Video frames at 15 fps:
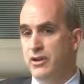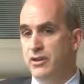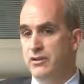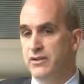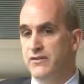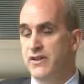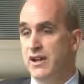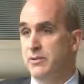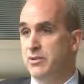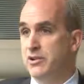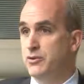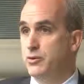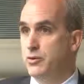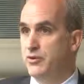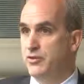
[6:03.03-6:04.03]
developing
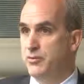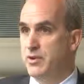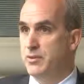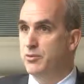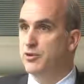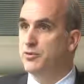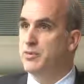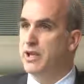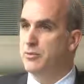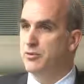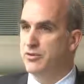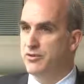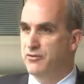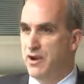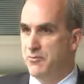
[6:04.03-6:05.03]
tools for people to be able
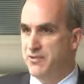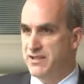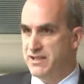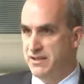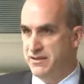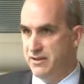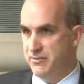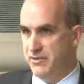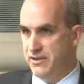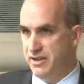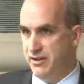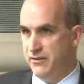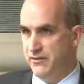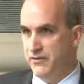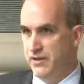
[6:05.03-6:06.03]
to represent
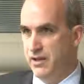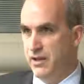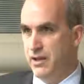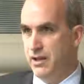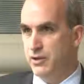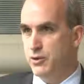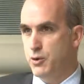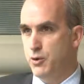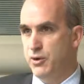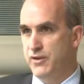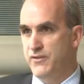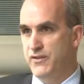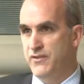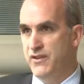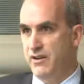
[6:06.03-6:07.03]
themselves in court
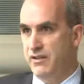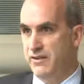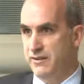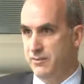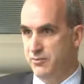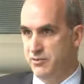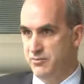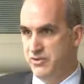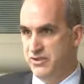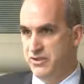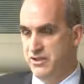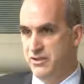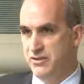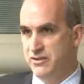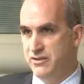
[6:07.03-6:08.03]
for very simple
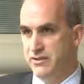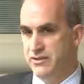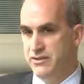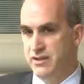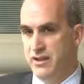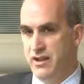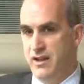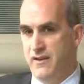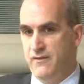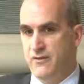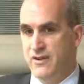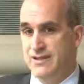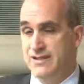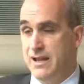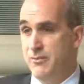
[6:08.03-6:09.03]
procedures. For
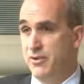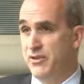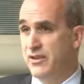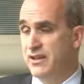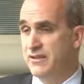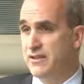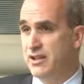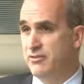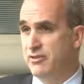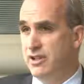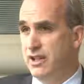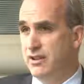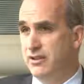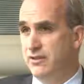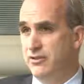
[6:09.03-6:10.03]
example, things that are
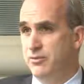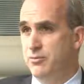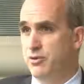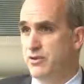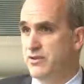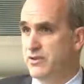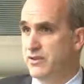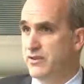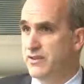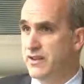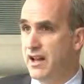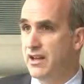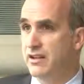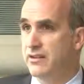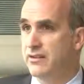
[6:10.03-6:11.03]
related to personal
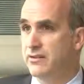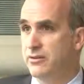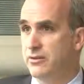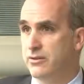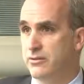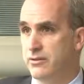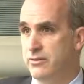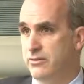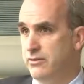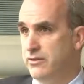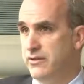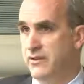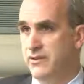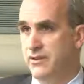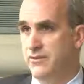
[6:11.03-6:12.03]
status or
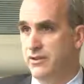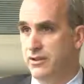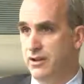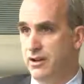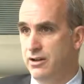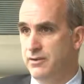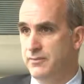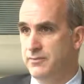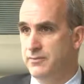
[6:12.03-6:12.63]
to civil law.